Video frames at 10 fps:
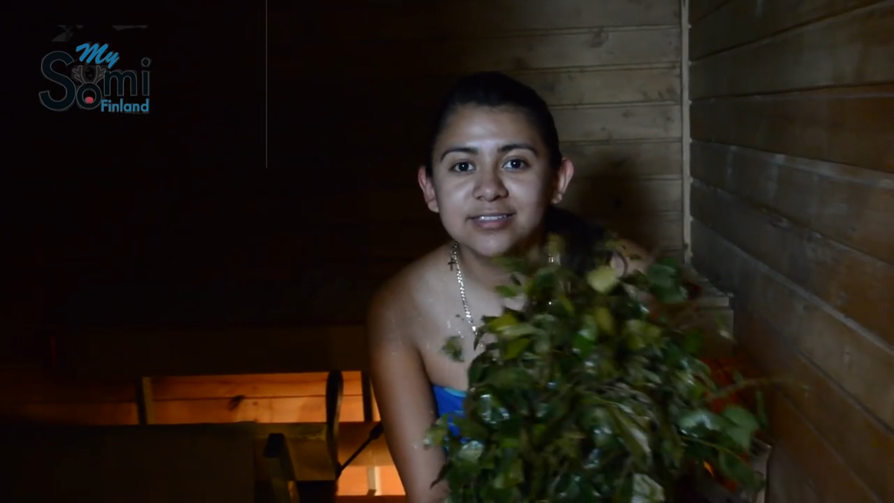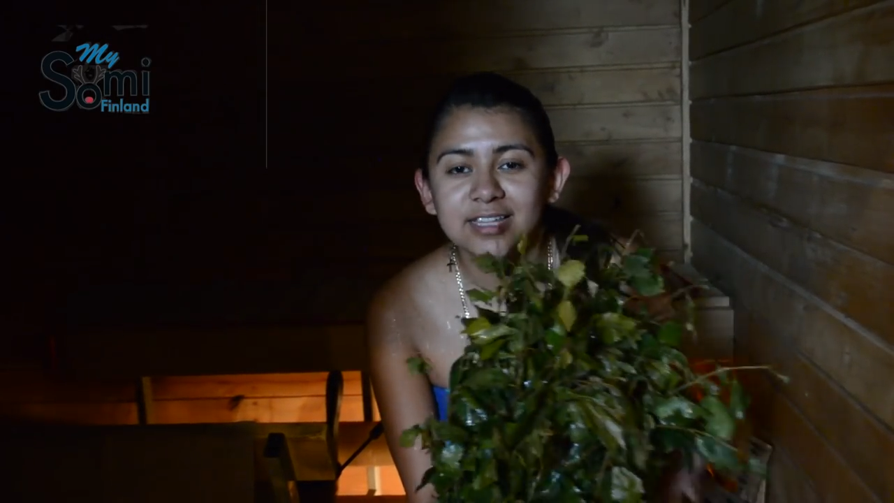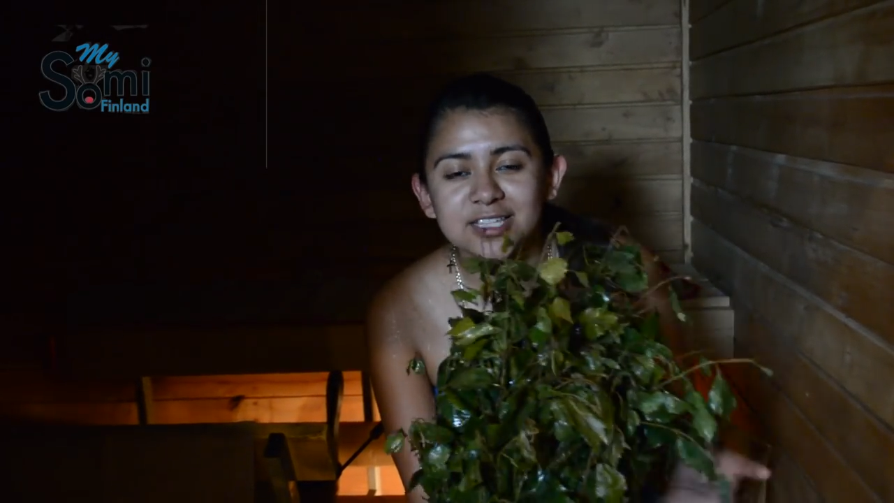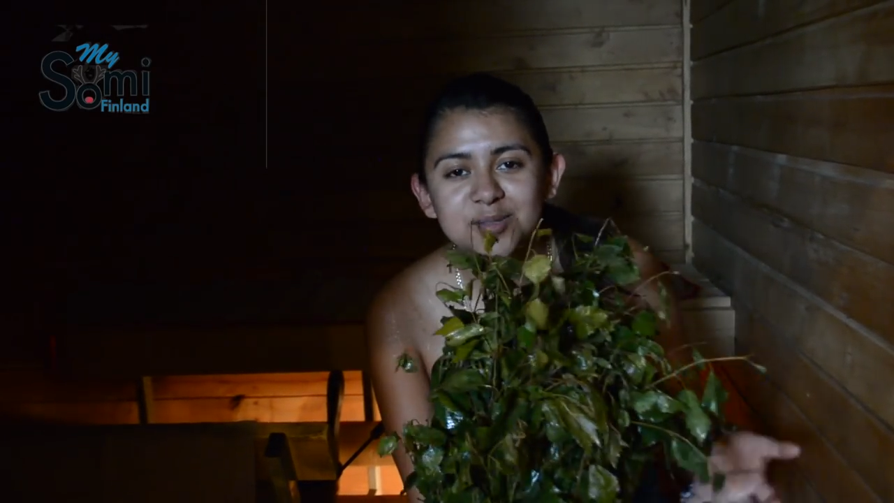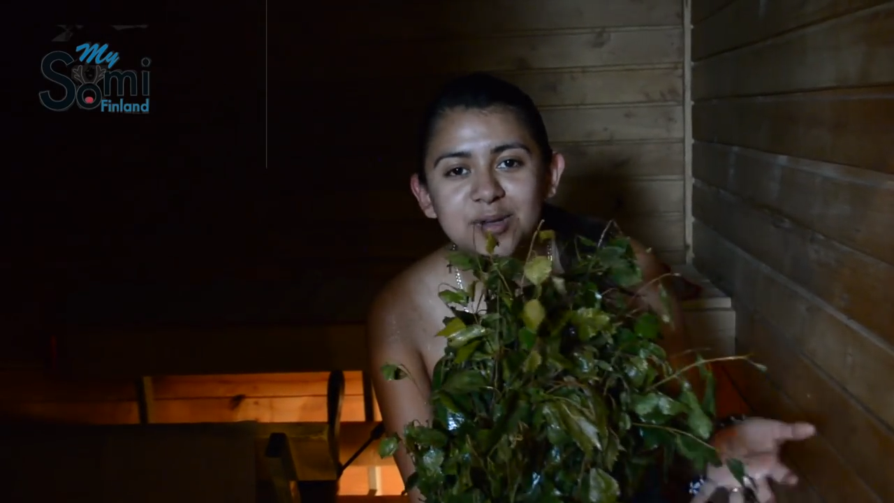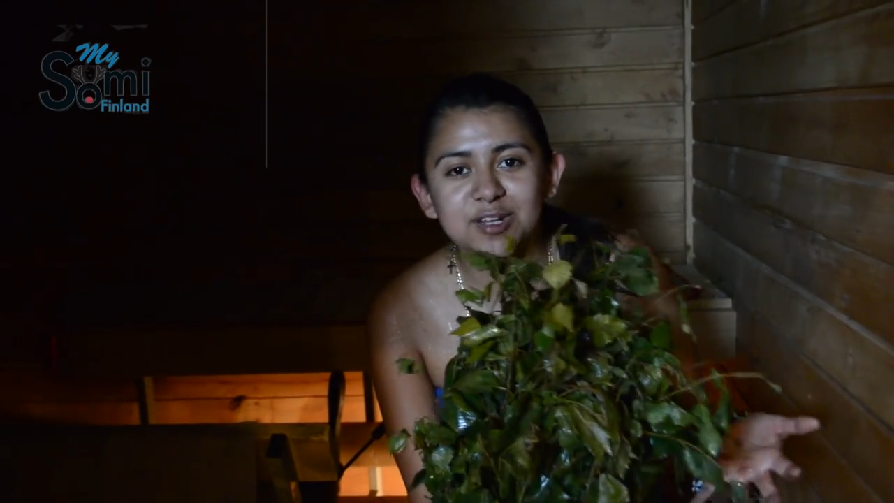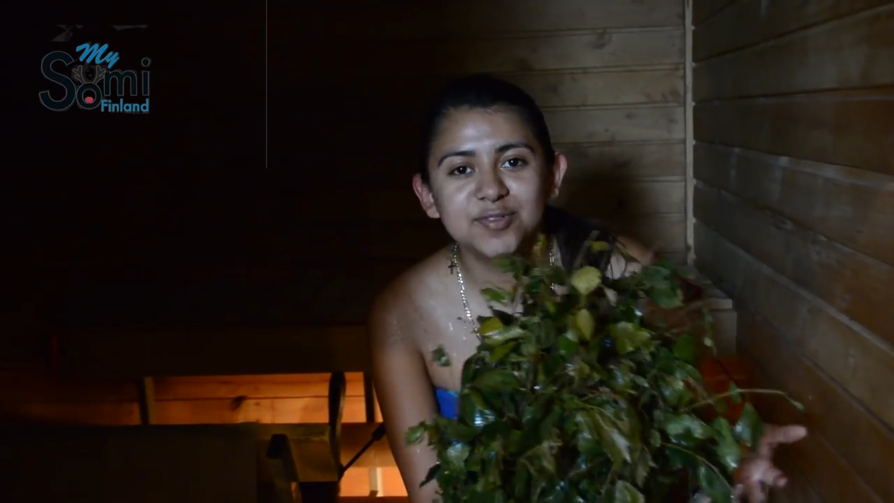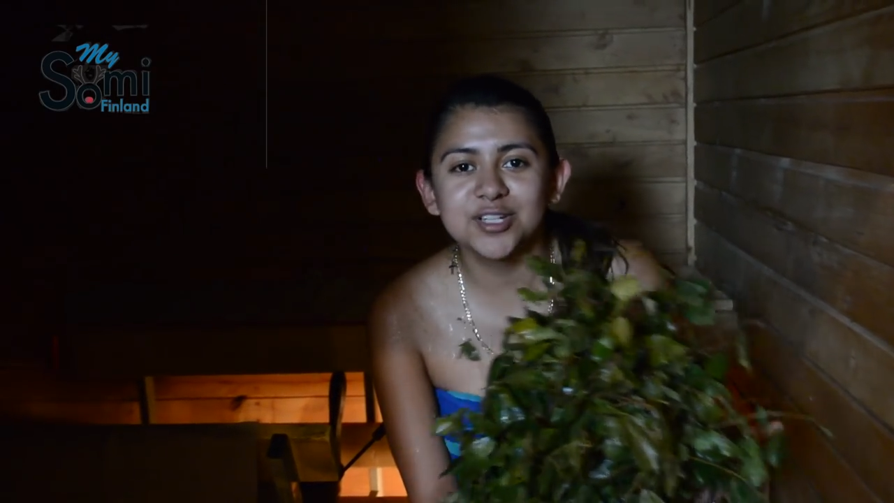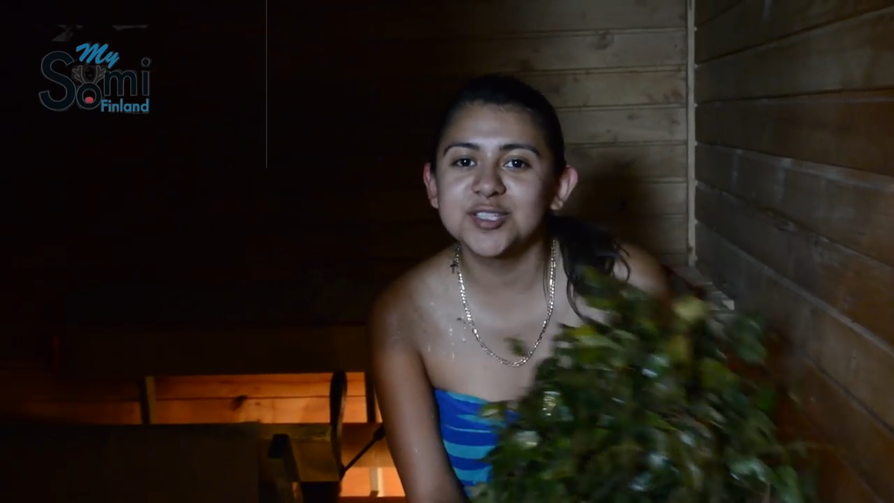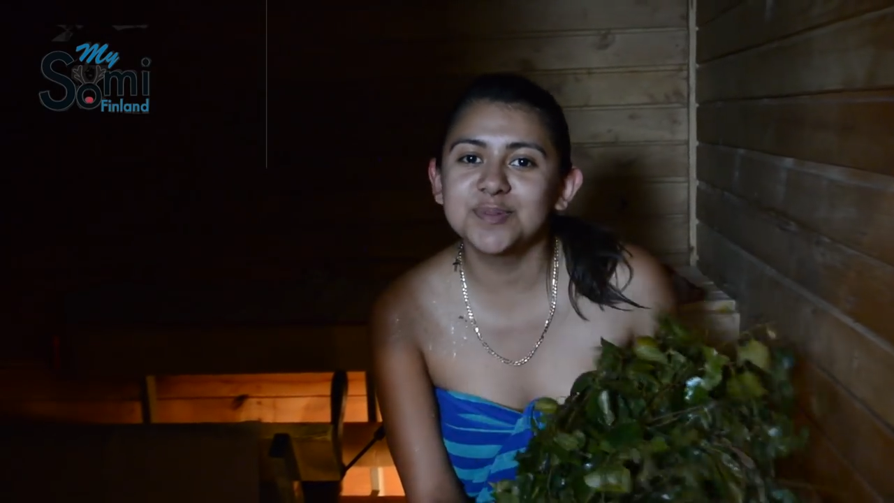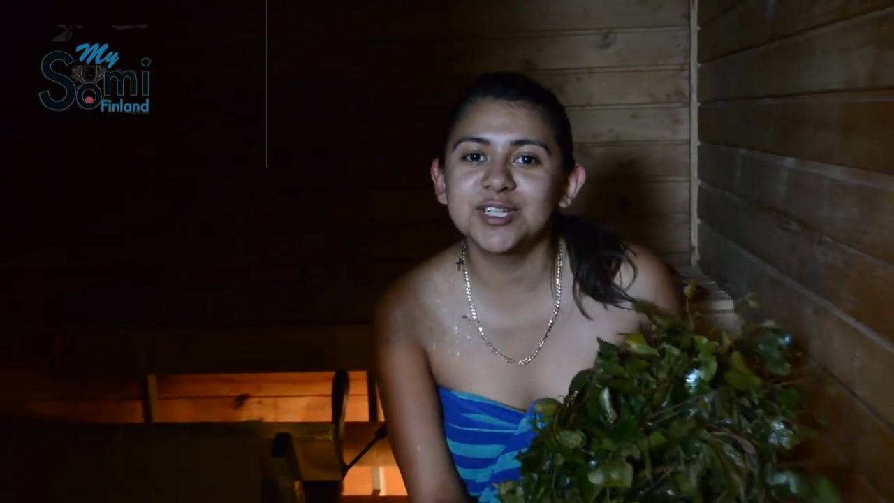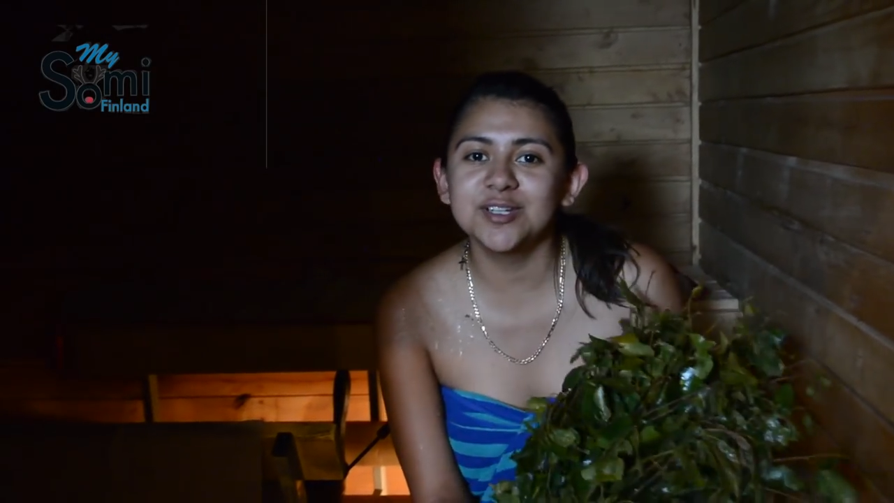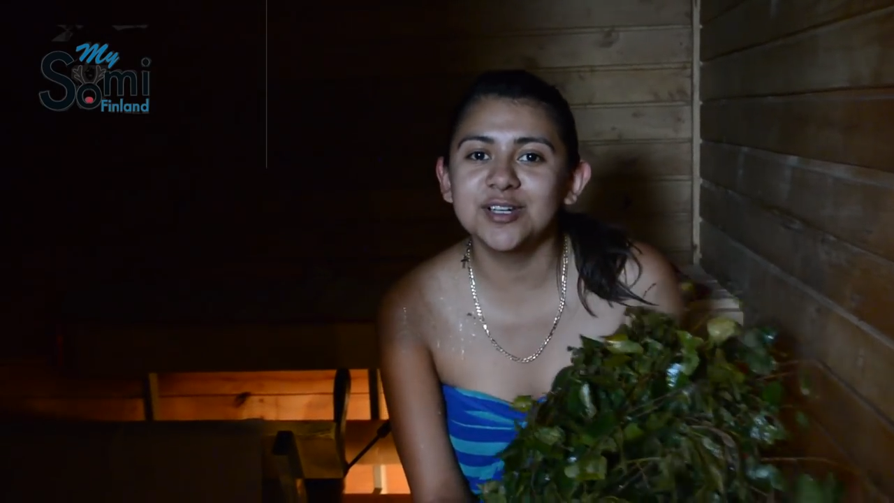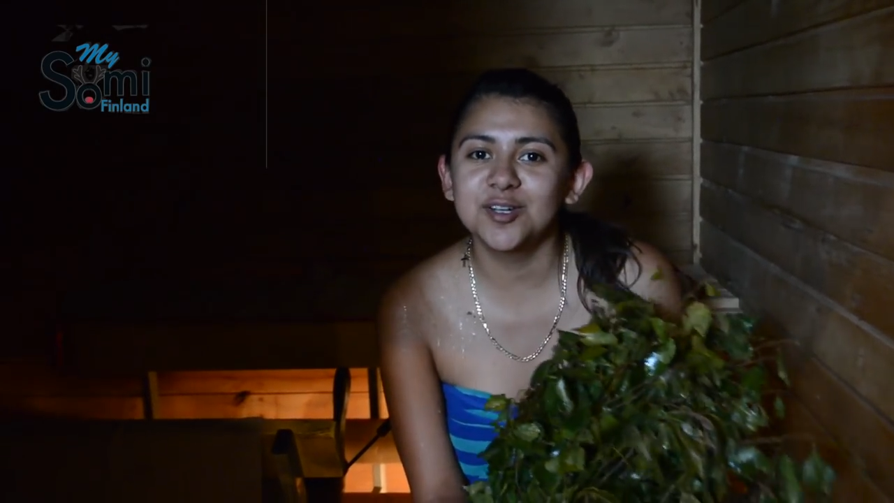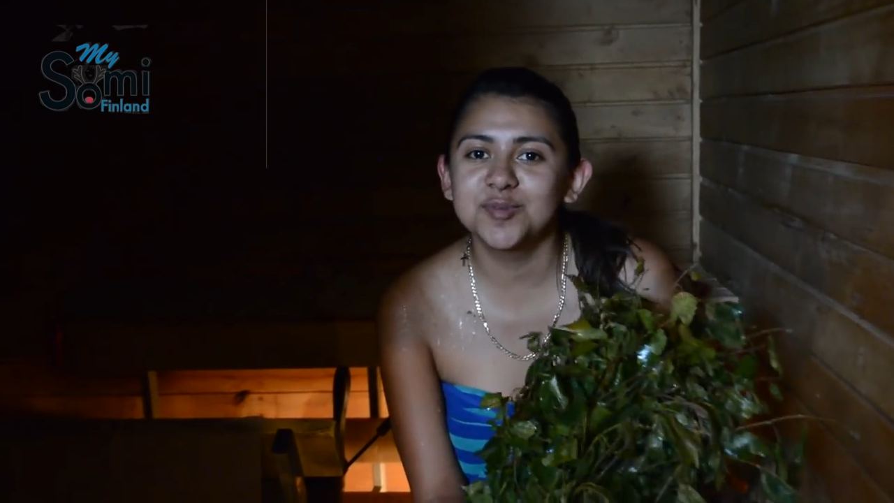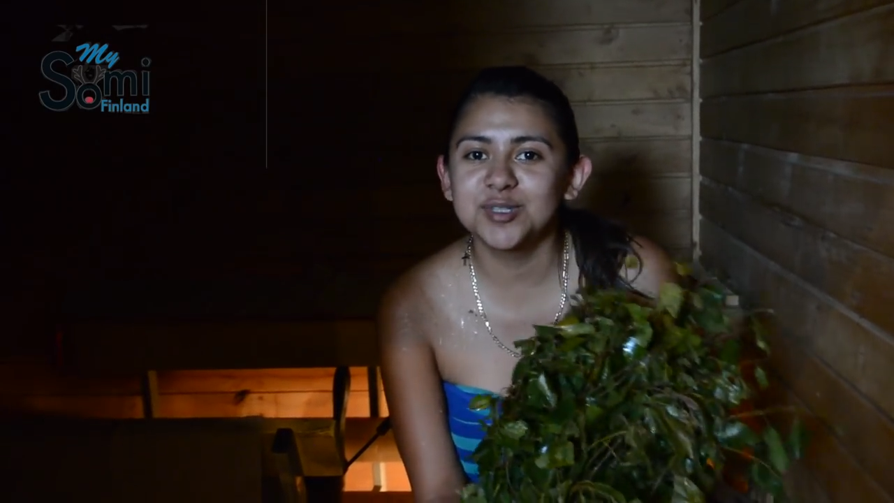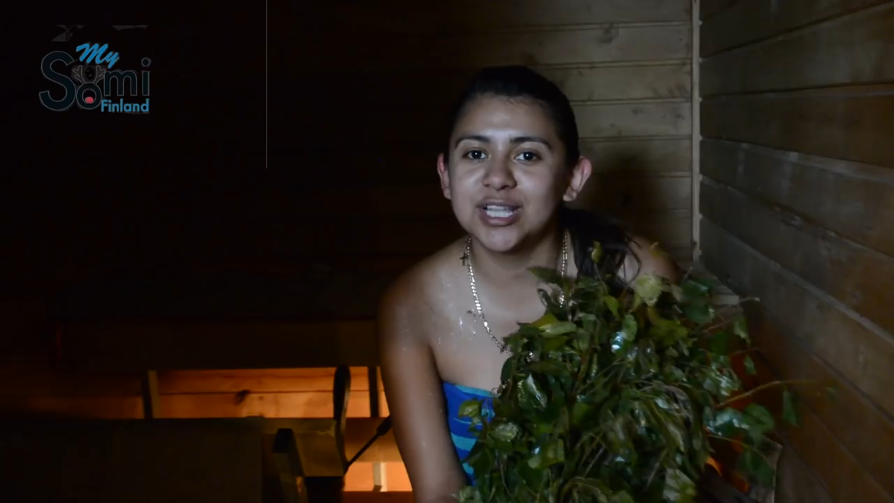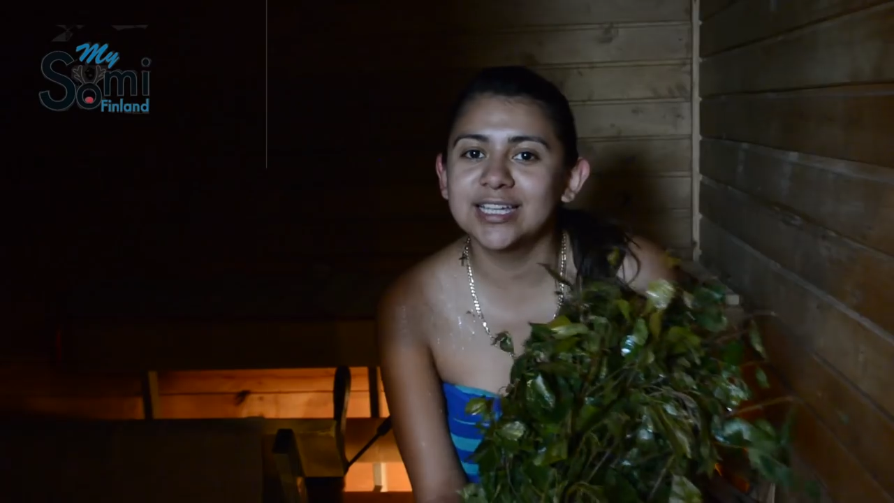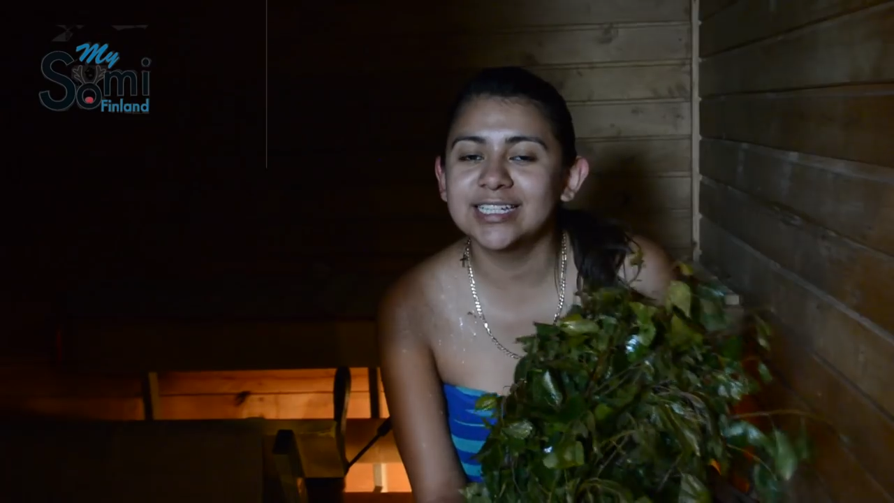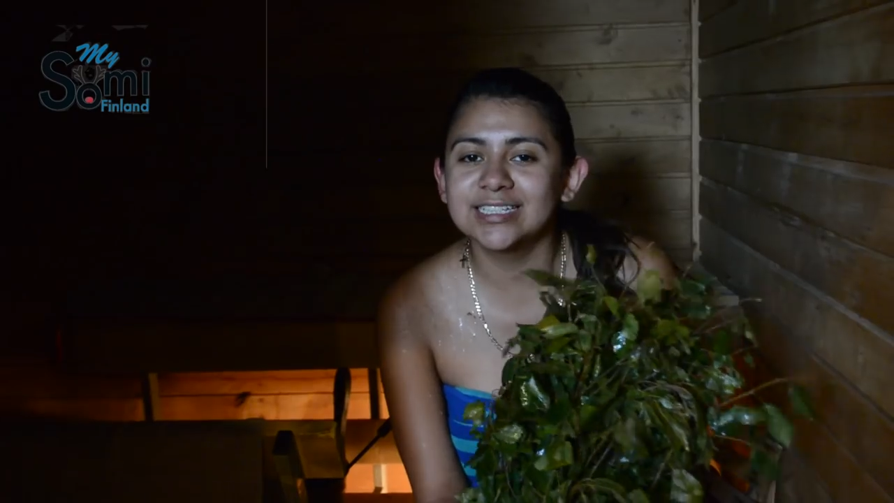that's about it for this video. I hope you
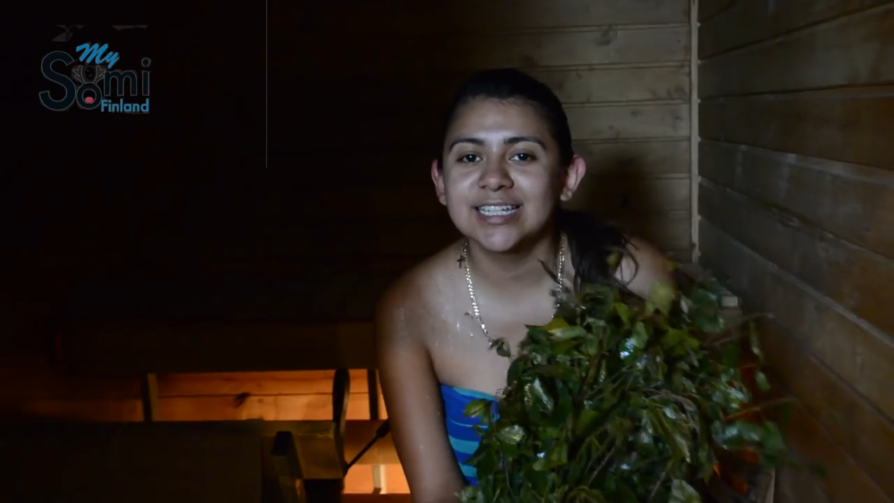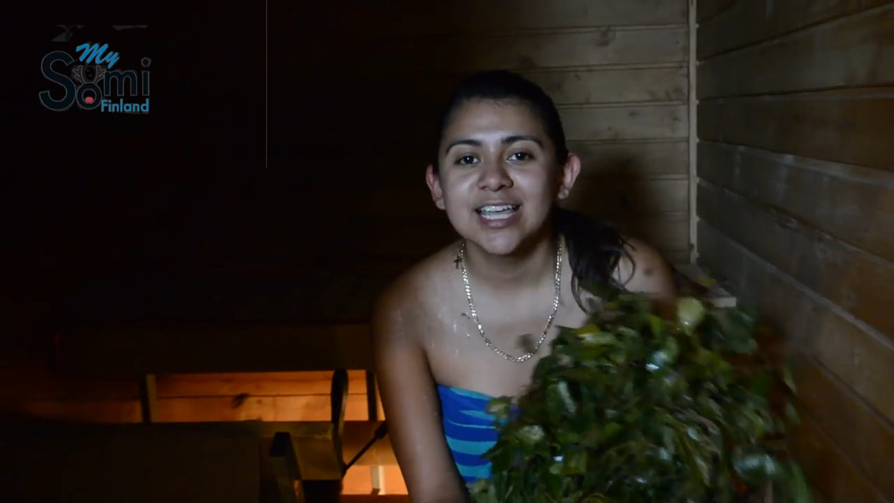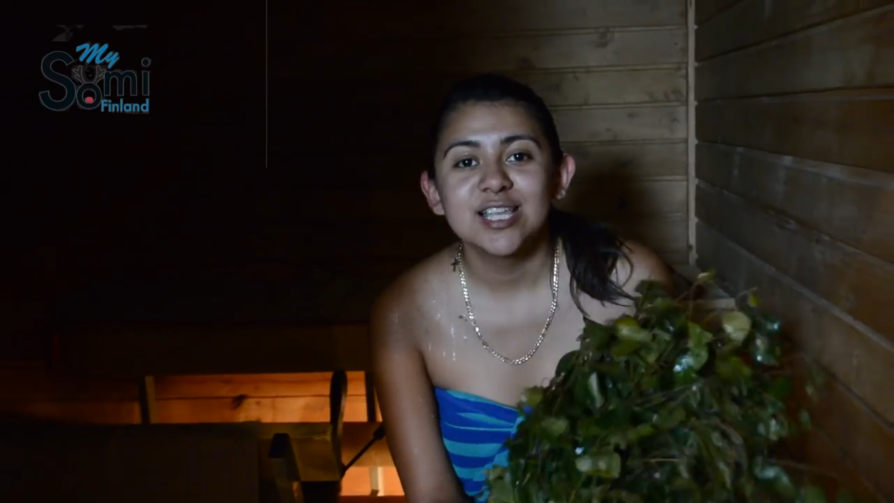like it.